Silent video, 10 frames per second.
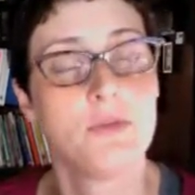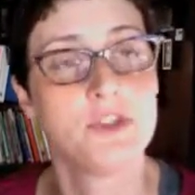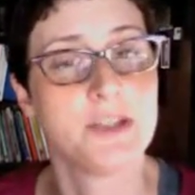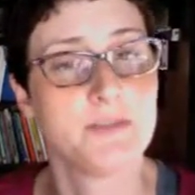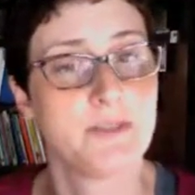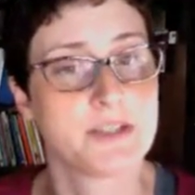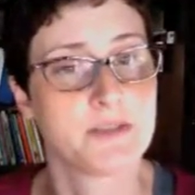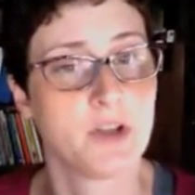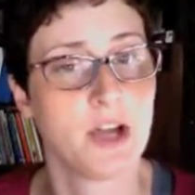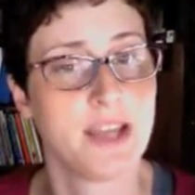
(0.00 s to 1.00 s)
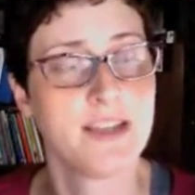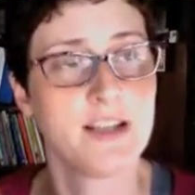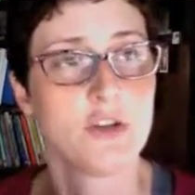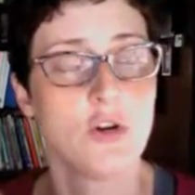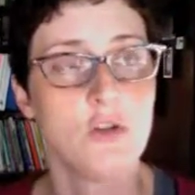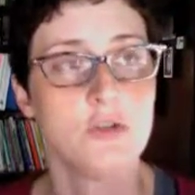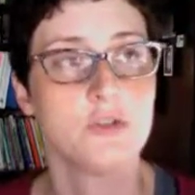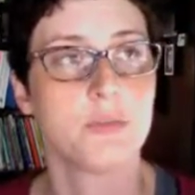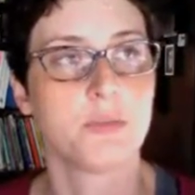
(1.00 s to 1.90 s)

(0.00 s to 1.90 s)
sheep festival, I think cold,